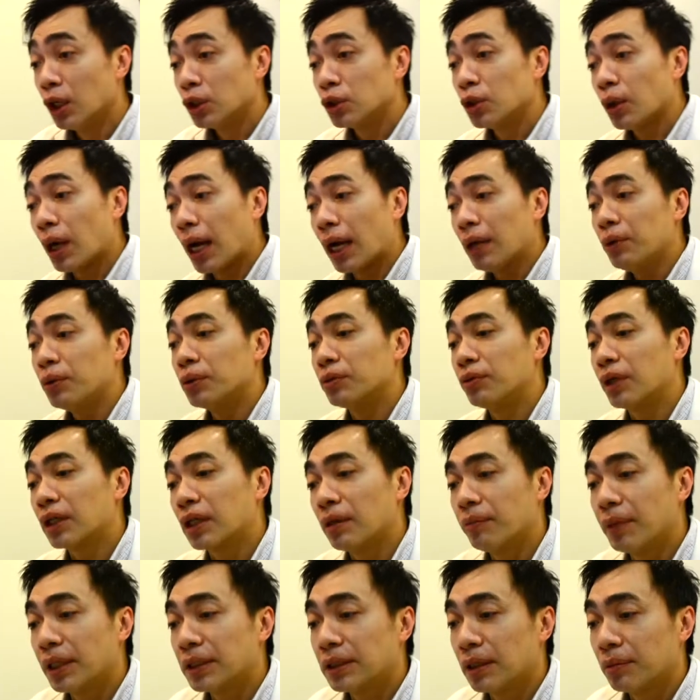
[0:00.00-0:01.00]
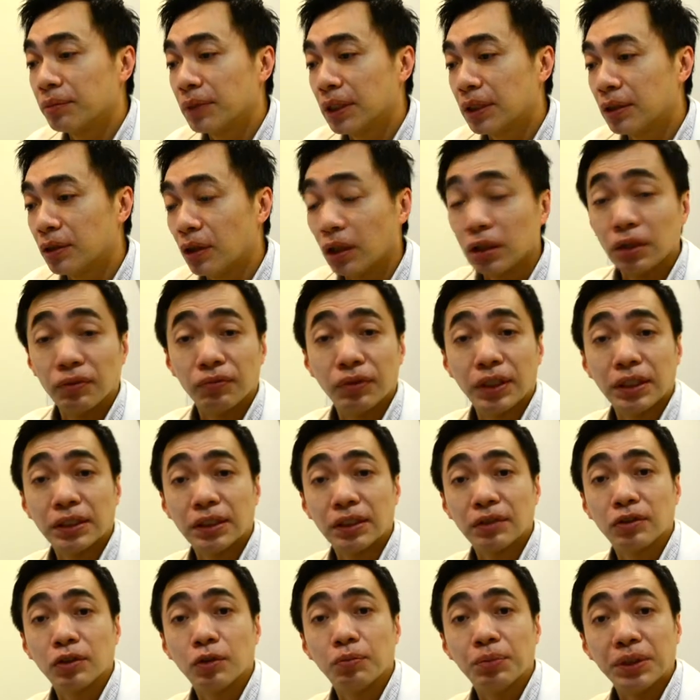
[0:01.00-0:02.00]
So I would recommend something
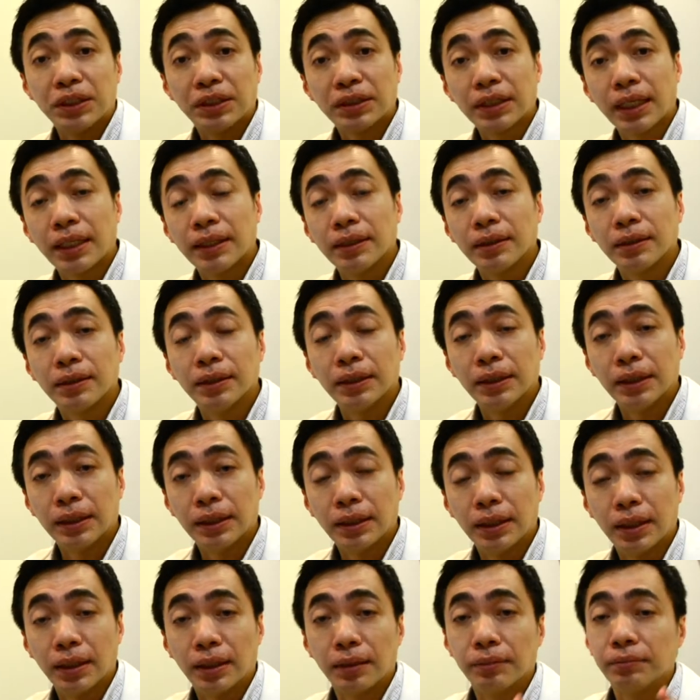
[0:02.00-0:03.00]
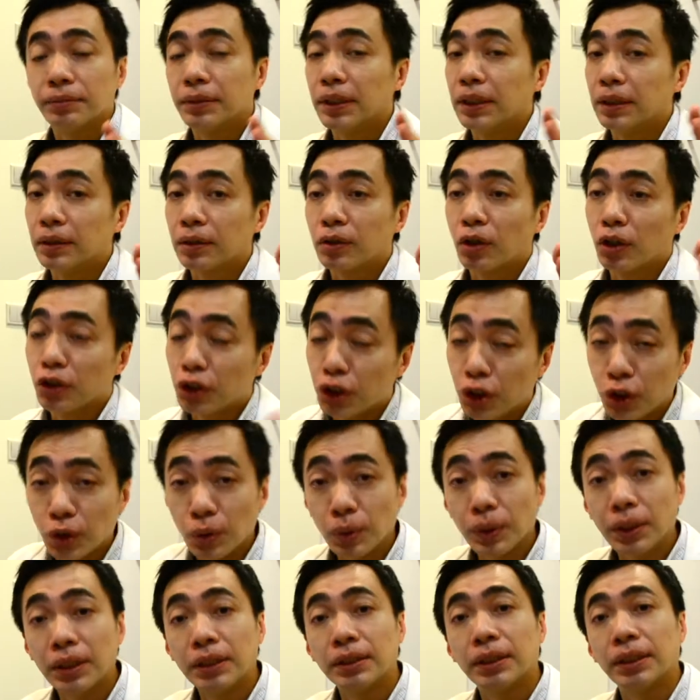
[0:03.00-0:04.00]
non-invasive. So besides the
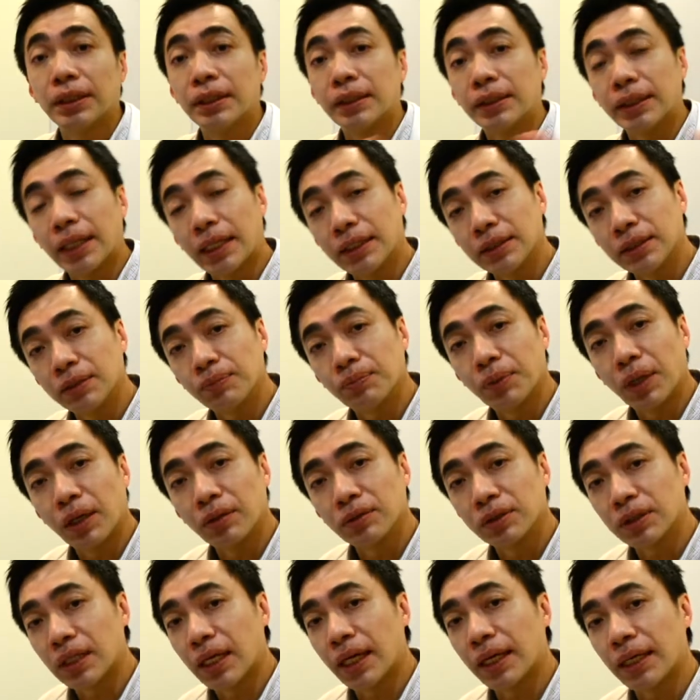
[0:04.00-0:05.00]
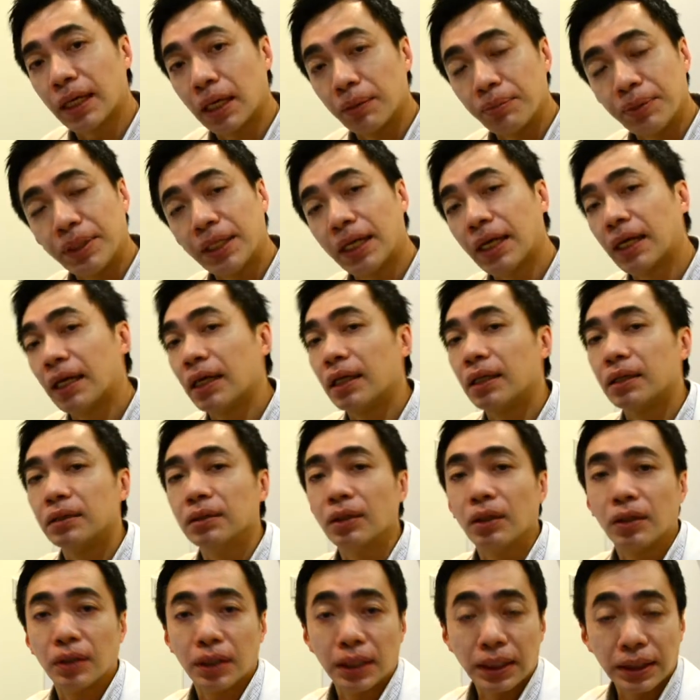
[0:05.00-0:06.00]
continuing the intense pulse like IPL
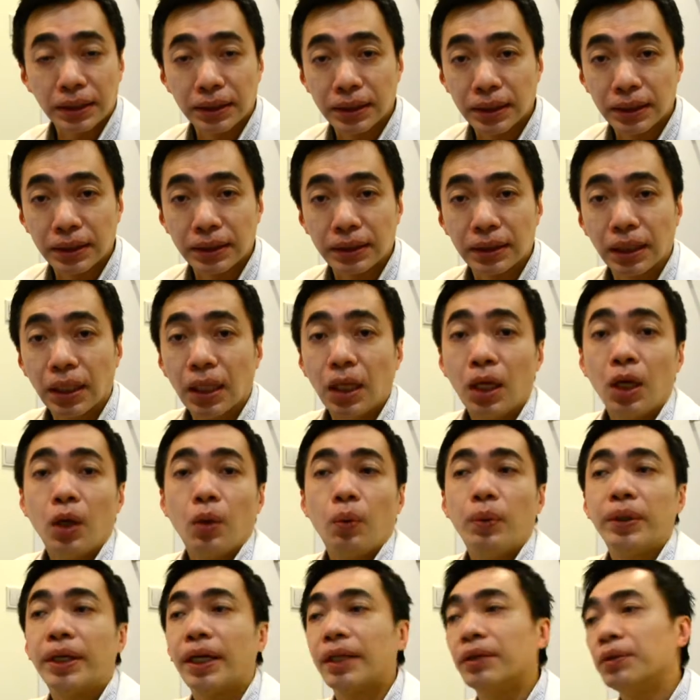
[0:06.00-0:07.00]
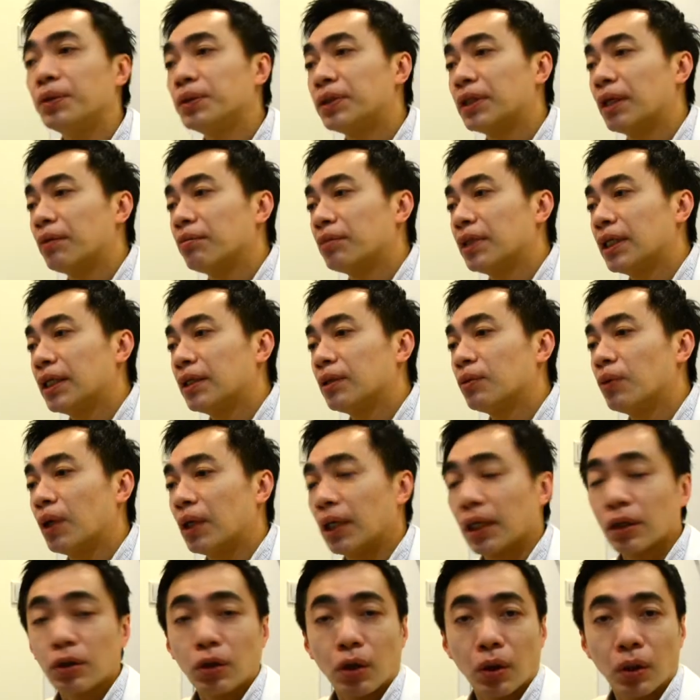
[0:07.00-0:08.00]
or lasers, we can do something
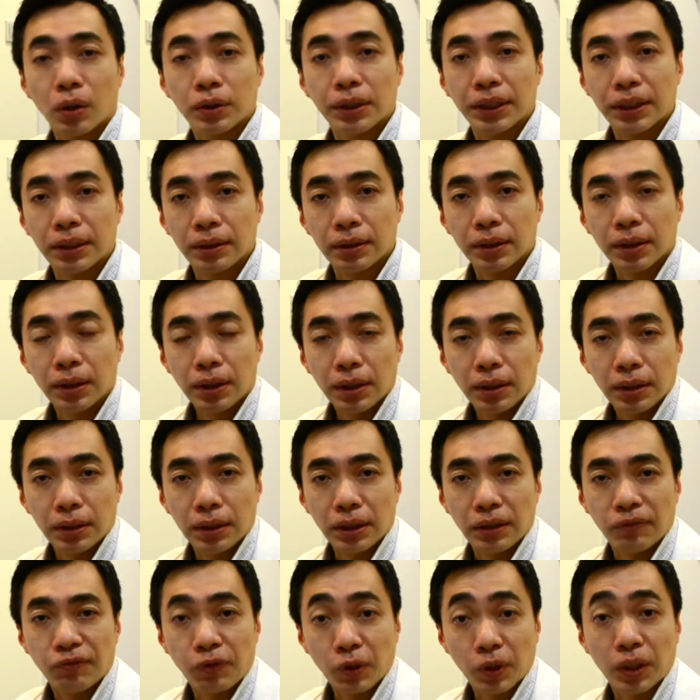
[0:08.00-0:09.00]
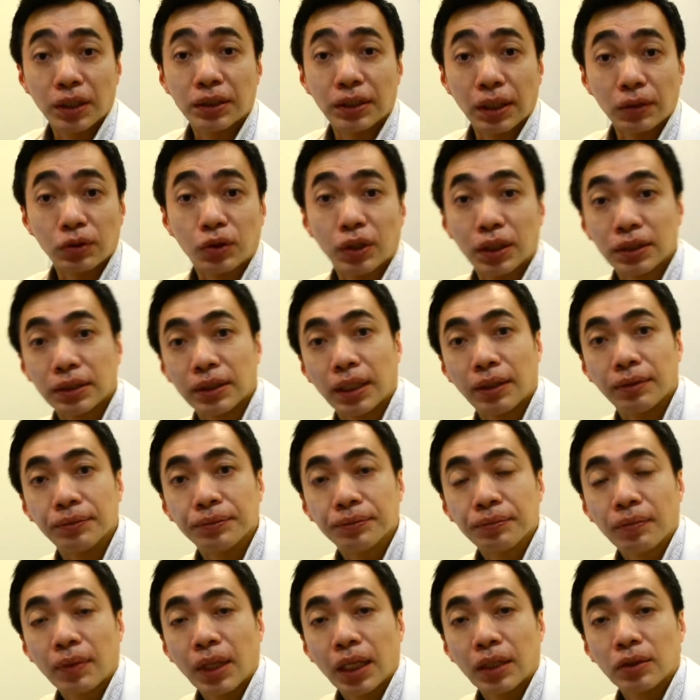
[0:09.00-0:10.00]
what I call the focused ultrasound.
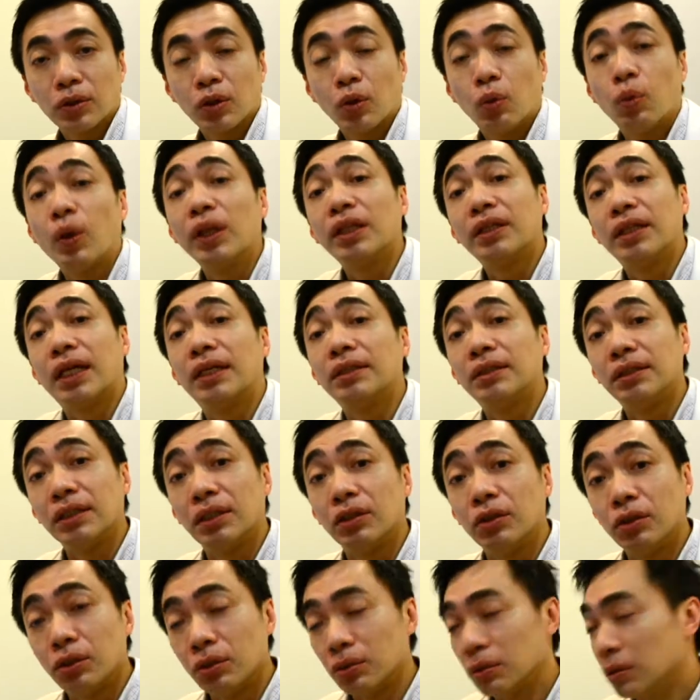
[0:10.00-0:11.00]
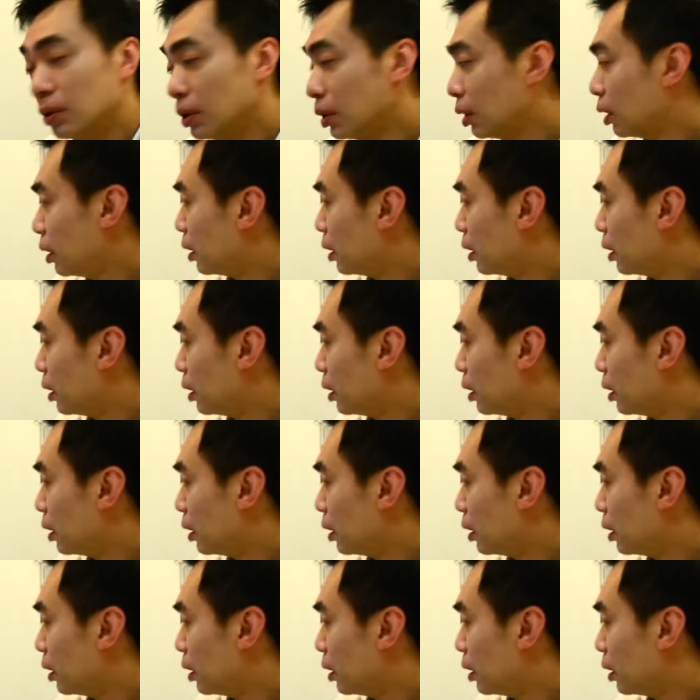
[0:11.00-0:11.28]
So what does it do?